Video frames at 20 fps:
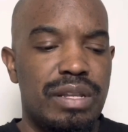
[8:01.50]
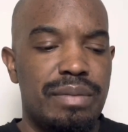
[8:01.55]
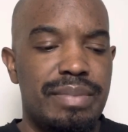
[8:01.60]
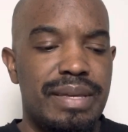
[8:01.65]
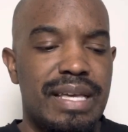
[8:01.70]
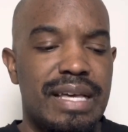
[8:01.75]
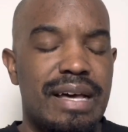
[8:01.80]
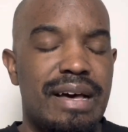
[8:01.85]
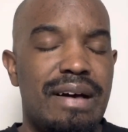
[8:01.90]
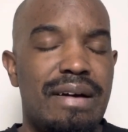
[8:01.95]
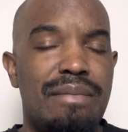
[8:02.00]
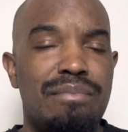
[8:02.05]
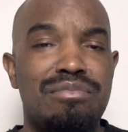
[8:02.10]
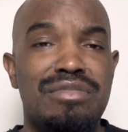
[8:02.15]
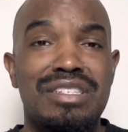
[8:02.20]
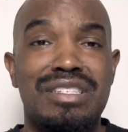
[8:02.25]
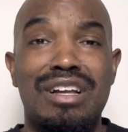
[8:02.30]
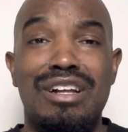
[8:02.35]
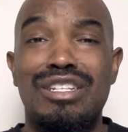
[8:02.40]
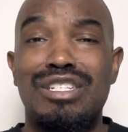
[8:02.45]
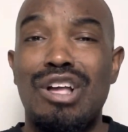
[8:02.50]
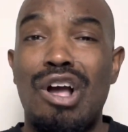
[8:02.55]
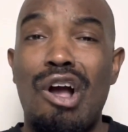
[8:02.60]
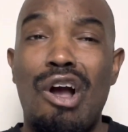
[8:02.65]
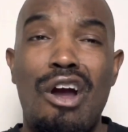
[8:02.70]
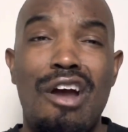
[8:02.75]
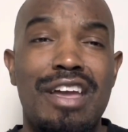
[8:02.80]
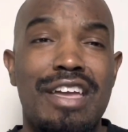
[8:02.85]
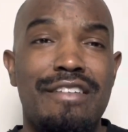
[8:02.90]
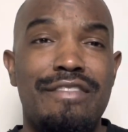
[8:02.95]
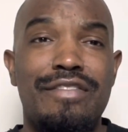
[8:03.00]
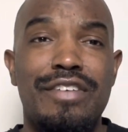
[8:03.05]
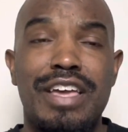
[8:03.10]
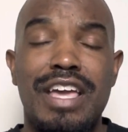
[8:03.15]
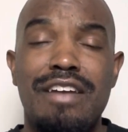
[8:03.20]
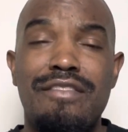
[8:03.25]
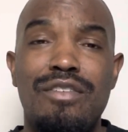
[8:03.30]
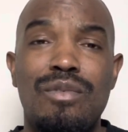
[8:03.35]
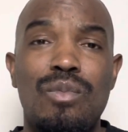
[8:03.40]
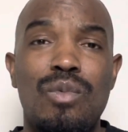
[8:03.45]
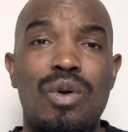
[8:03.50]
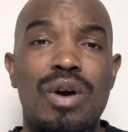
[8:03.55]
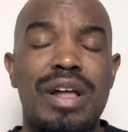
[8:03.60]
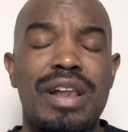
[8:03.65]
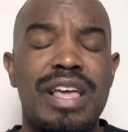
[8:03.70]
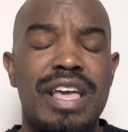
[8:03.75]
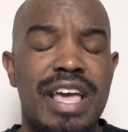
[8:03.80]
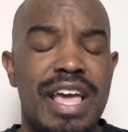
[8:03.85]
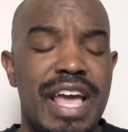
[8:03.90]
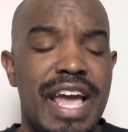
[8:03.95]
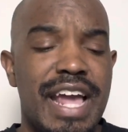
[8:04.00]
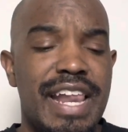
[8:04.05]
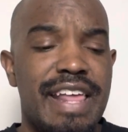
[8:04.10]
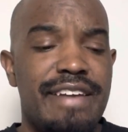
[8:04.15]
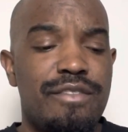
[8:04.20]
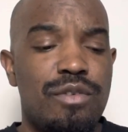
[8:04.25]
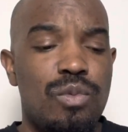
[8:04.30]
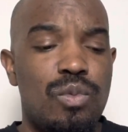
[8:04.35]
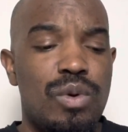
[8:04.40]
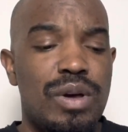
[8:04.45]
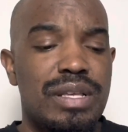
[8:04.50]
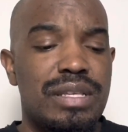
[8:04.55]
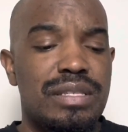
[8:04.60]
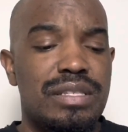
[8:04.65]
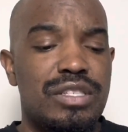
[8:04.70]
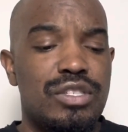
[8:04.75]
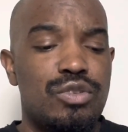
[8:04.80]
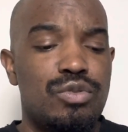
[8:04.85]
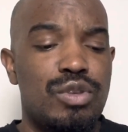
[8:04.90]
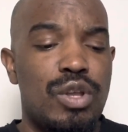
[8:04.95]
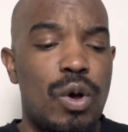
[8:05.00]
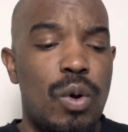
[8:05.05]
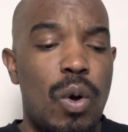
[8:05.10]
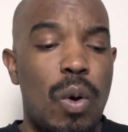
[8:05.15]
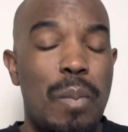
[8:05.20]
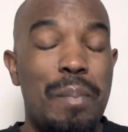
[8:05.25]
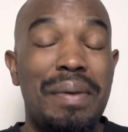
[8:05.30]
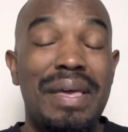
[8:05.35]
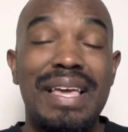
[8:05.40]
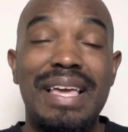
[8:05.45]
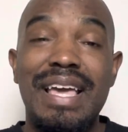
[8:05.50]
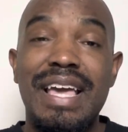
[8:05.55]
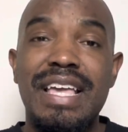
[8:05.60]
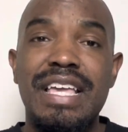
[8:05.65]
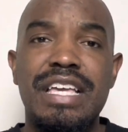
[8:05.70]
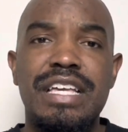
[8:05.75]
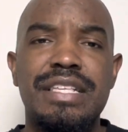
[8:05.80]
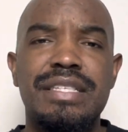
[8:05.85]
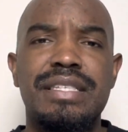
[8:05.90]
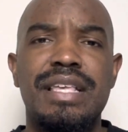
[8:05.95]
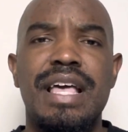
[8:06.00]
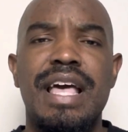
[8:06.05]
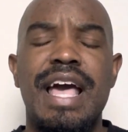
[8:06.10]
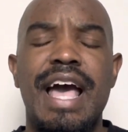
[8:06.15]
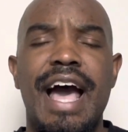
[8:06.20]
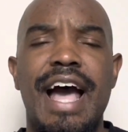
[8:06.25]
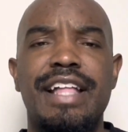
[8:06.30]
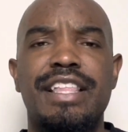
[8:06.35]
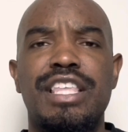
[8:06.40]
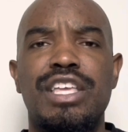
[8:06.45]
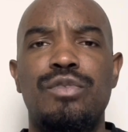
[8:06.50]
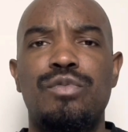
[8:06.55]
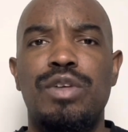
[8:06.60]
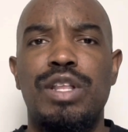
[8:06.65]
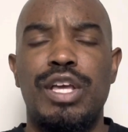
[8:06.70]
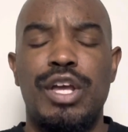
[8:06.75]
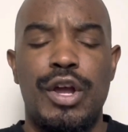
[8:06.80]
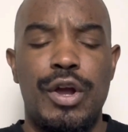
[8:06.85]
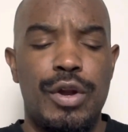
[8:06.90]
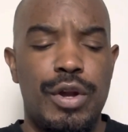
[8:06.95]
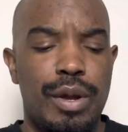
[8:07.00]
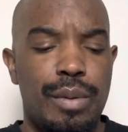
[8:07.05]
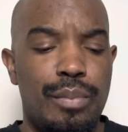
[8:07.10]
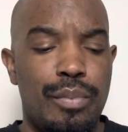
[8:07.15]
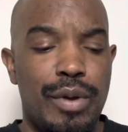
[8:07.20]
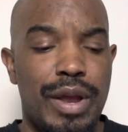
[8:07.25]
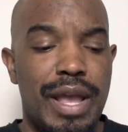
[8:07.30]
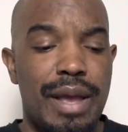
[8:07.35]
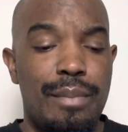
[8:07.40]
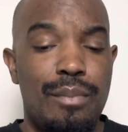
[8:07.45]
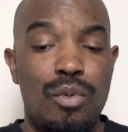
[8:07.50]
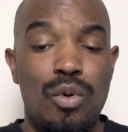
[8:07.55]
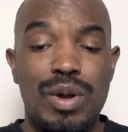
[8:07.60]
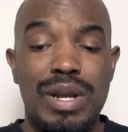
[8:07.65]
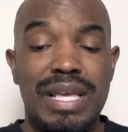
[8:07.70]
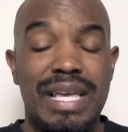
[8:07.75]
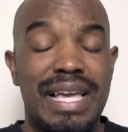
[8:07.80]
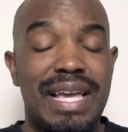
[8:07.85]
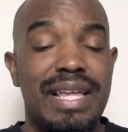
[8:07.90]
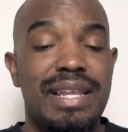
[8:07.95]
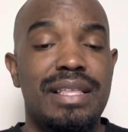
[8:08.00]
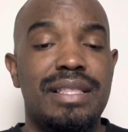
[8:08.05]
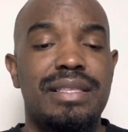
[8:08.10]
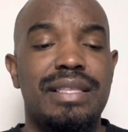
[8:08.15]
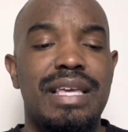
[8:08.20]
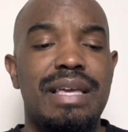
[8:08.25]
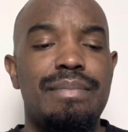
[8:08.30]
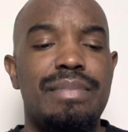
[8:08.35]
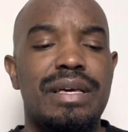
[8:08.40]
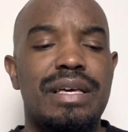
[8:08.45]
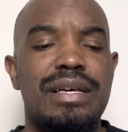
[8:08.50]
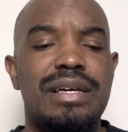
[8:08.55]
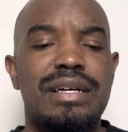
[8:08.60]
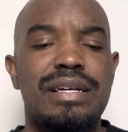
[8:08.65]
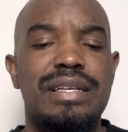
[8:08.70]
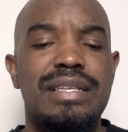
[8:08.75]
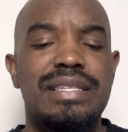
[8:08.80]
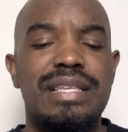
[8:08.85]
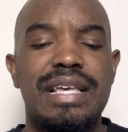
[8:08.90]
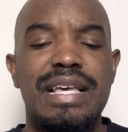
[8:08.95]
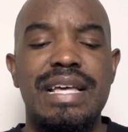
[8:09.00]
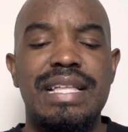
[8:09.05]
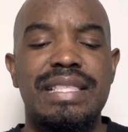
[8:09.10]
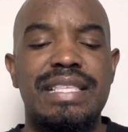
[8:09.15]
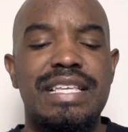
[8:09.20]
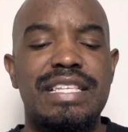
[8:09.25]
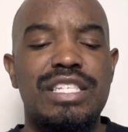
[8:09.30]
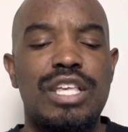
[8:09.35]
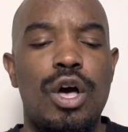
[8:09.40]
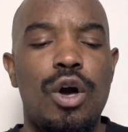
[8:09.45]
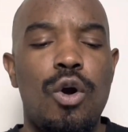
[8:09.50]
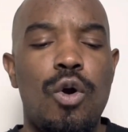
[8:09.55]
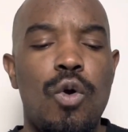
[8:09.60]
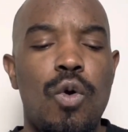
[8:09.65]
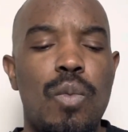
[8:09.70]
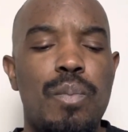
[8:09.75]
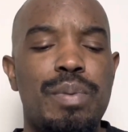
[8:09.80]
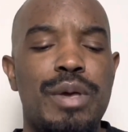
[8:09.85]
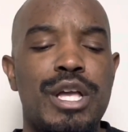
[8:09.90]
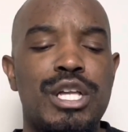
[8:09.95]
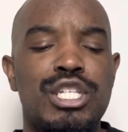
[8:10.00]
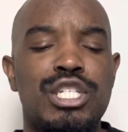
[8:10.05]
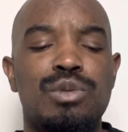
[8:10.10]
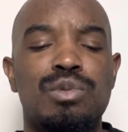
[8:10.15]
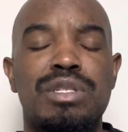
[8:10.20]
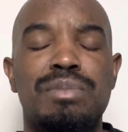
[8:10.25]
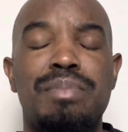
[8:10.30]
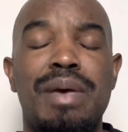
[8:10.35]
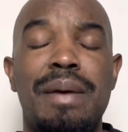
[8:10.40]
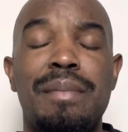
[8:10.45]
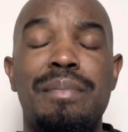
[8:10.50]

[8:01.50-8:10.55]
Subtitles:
become just a target for everyone and everyone's, you know, opinions, I think really hurt her brand more than anything, because this whole picture was